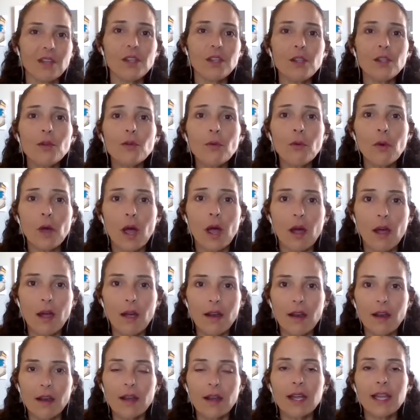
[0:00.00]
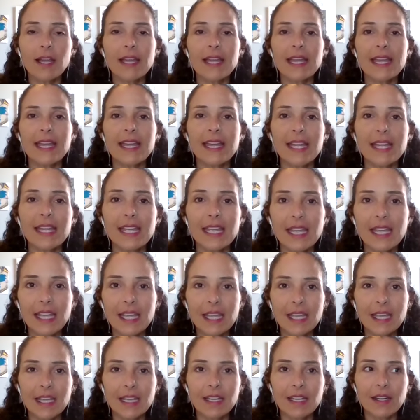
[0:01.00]
you are
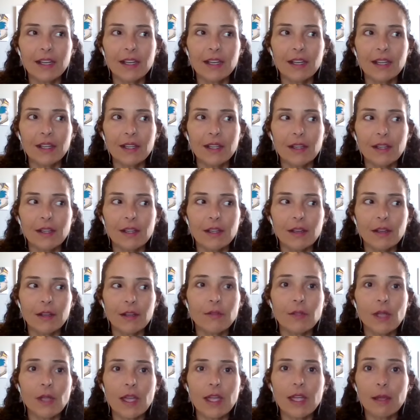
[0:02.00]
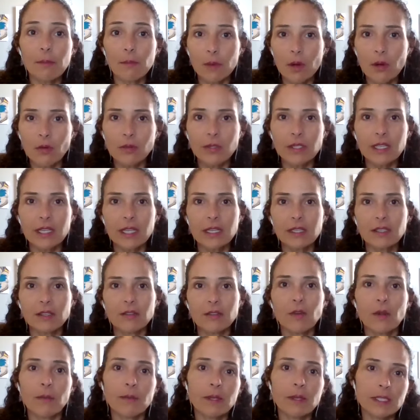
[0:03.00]
in
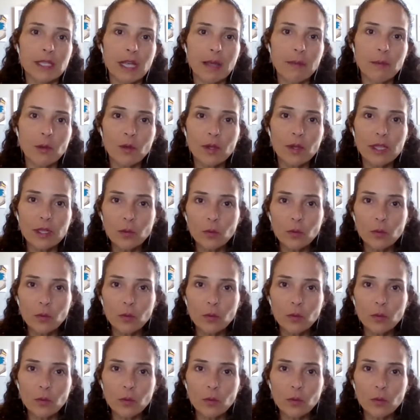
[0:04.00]
hypnosis from the time you're